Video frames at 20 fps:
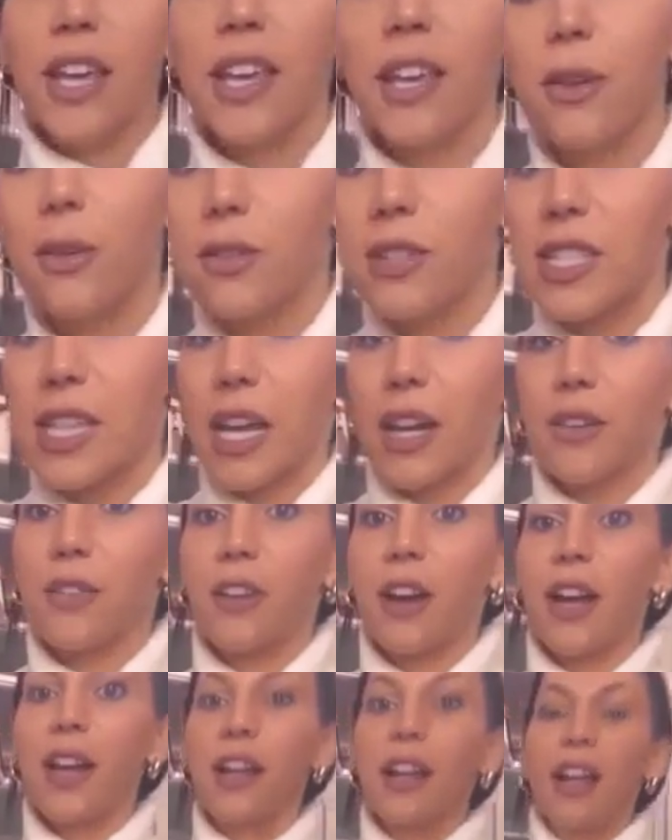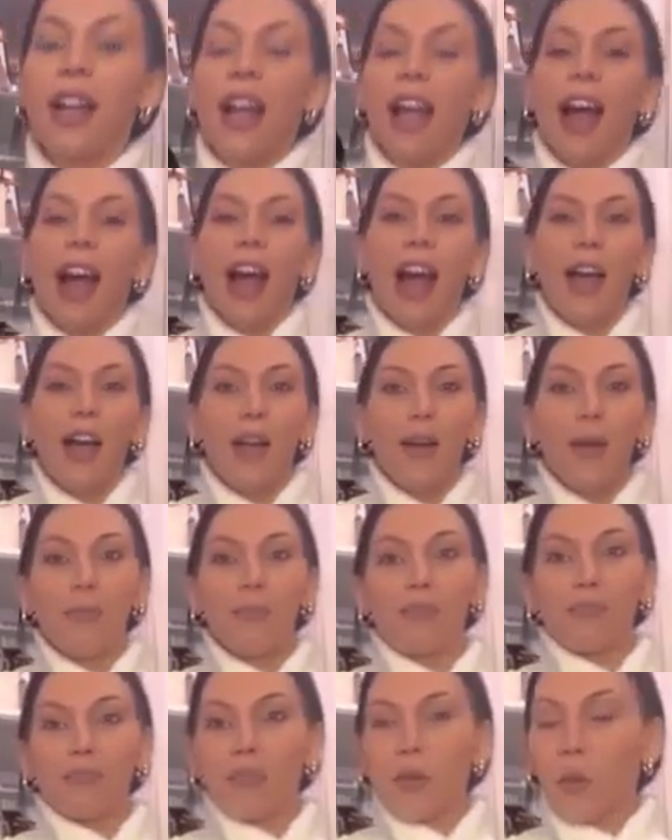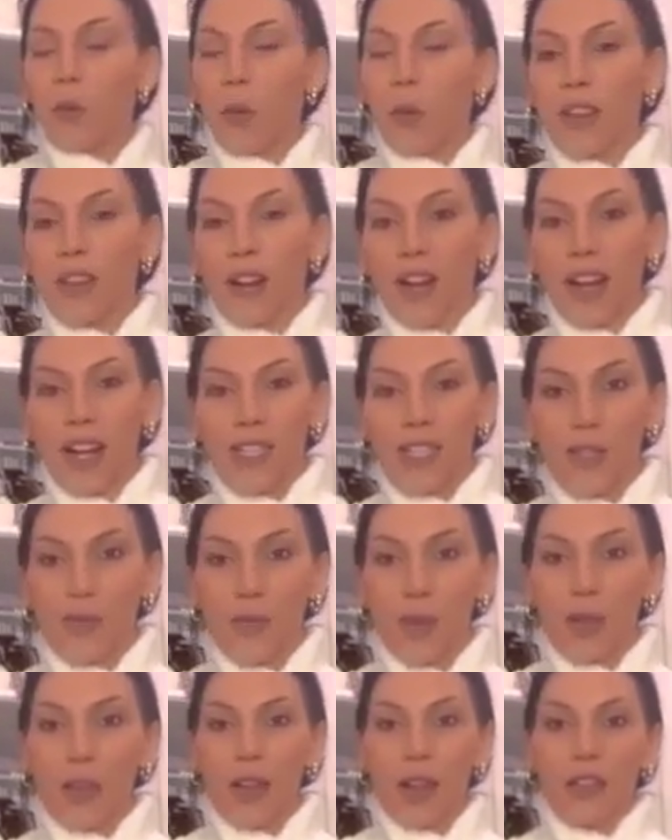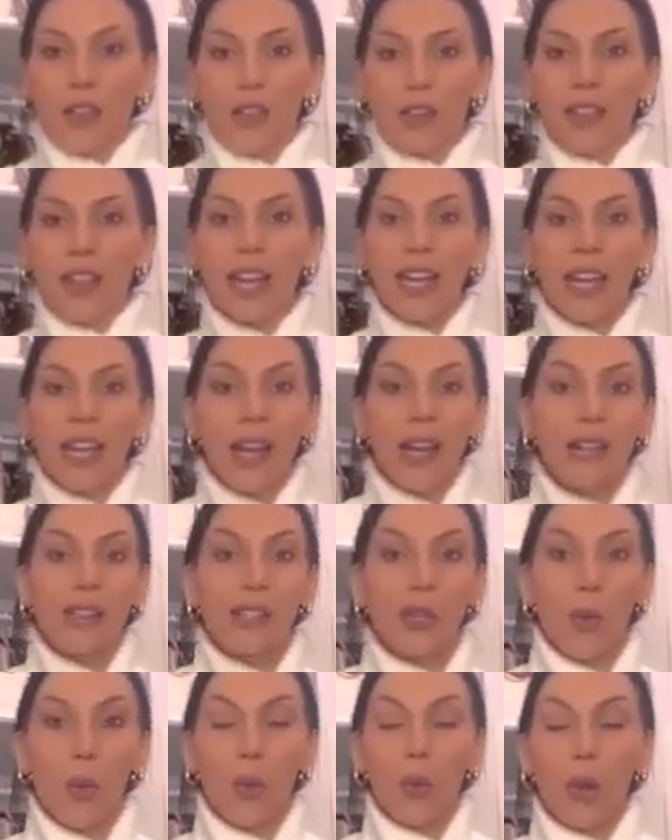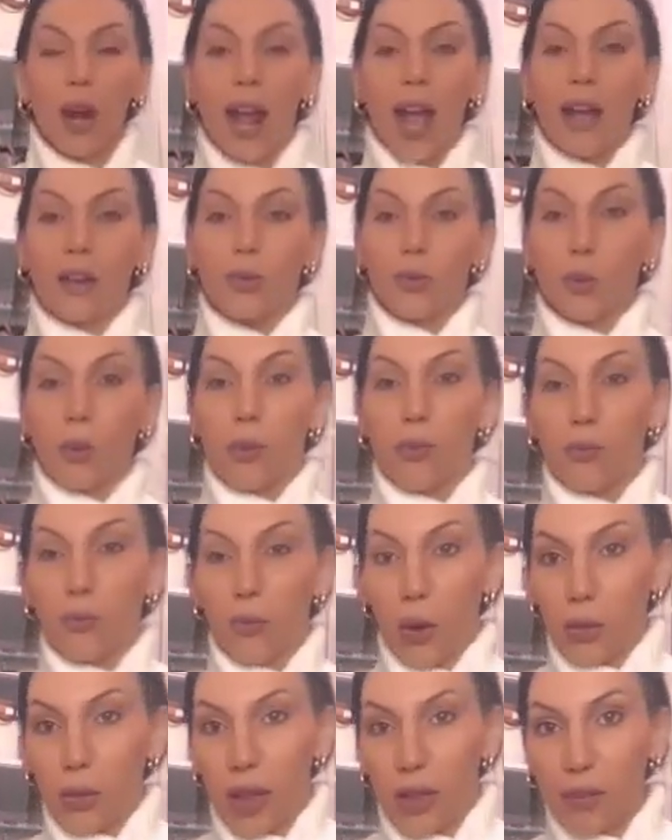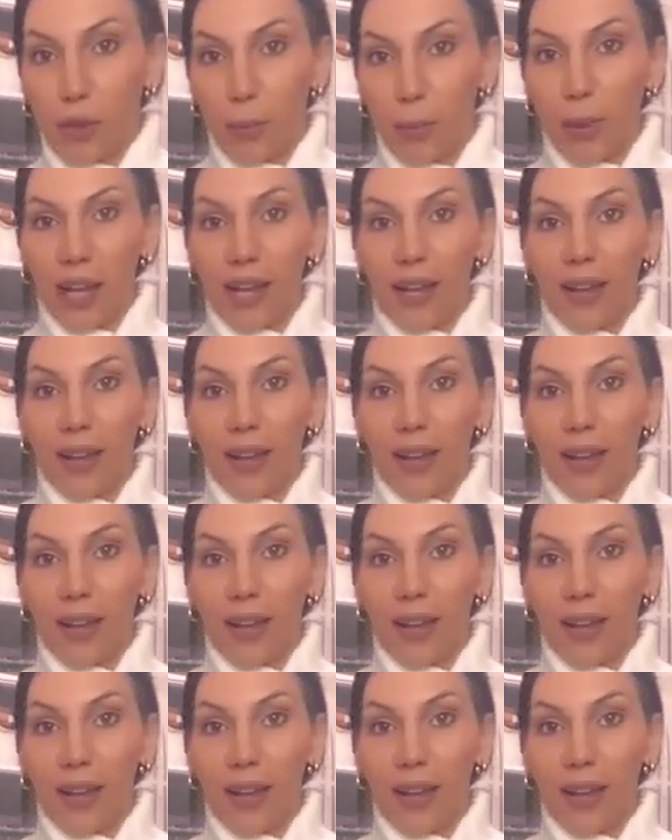thank you, Sandra. Whether it's faux leather leggings or actual faux leather